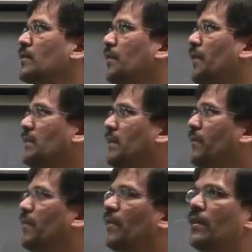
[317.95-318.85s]
So the first
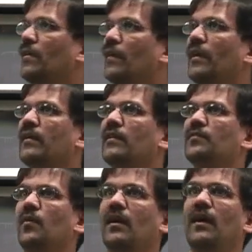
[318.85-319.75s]
thing we want to look at
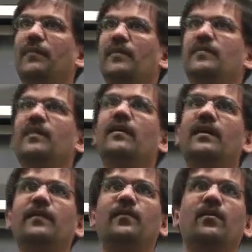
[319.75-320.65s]
is what happens when you
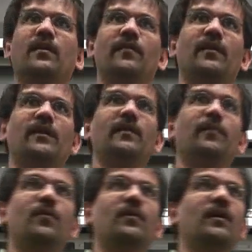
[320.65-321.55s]
write a program. When you write a
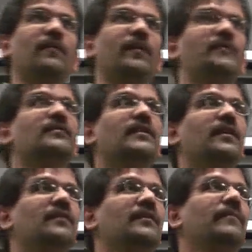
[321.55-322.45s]
program in
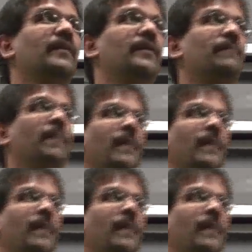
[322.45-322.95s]
C or something,